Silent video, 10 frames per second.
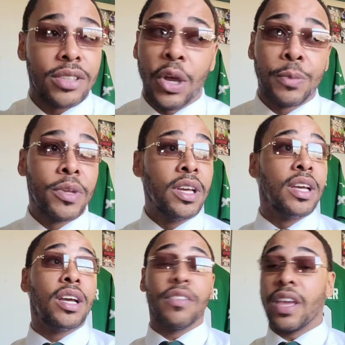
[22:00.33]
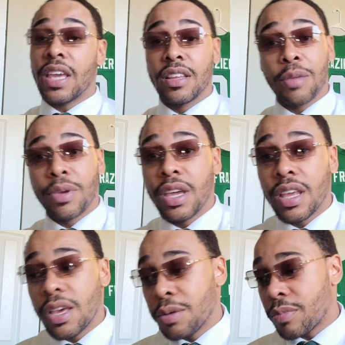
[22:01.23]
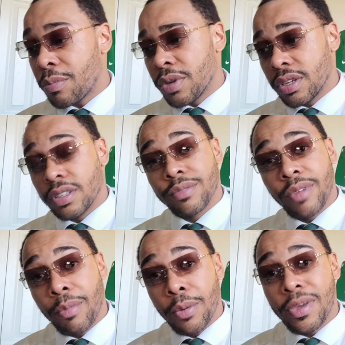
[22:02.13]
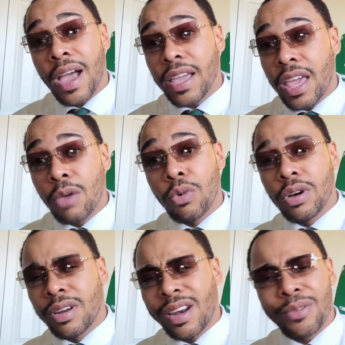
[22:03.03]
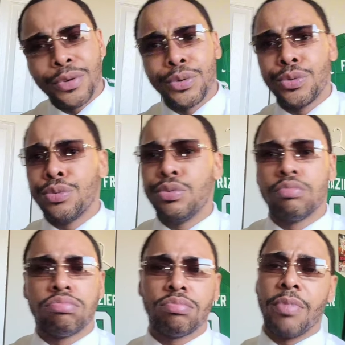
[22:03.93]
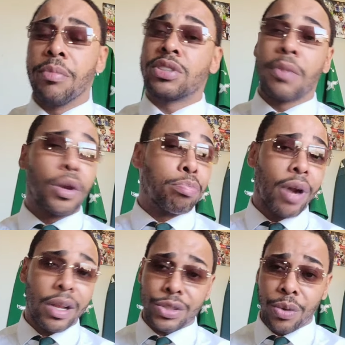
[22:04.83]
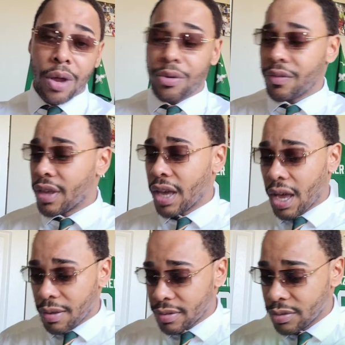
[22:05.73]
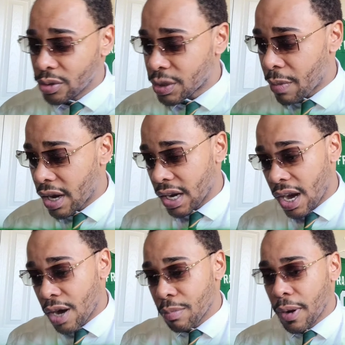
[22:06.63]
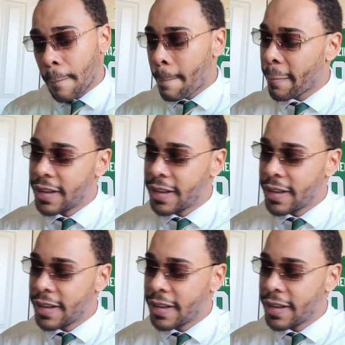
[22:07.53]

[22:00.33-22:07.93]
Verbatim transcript: So they end up getting him. I mean, I mean, we got Gainwell, and I don't know who, maybe some on the practice squad. I don't know if they got you know somebody there, but